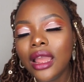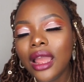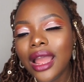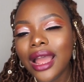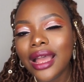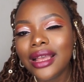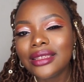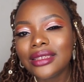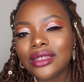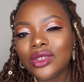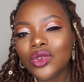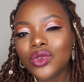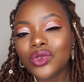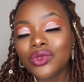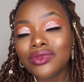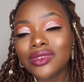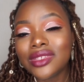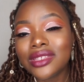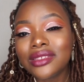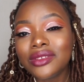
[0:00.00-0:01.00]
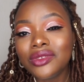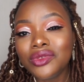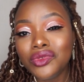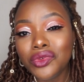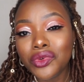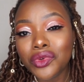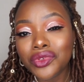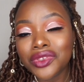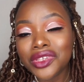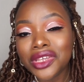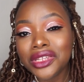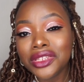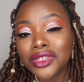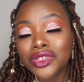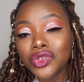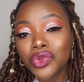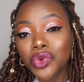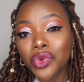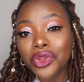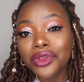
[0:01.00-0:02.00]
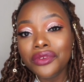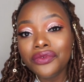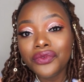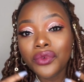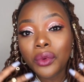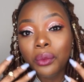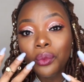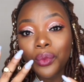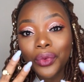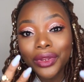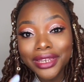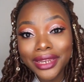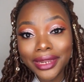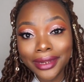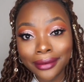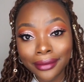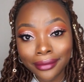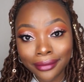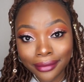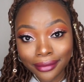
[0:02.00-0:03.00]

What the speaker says: as in your skin is glowing from within.